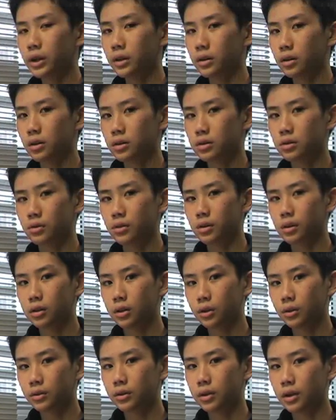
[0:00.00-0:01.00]
can also
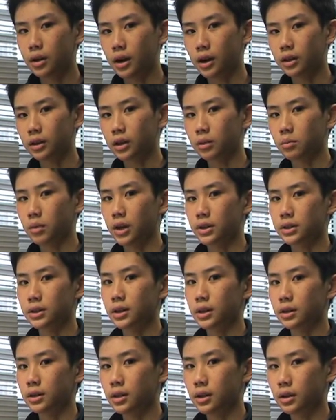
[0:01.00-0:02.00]
include the eyeline match
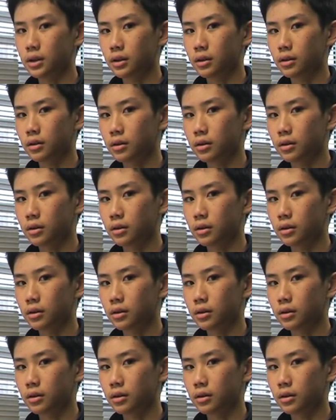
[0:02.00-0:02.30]
technique.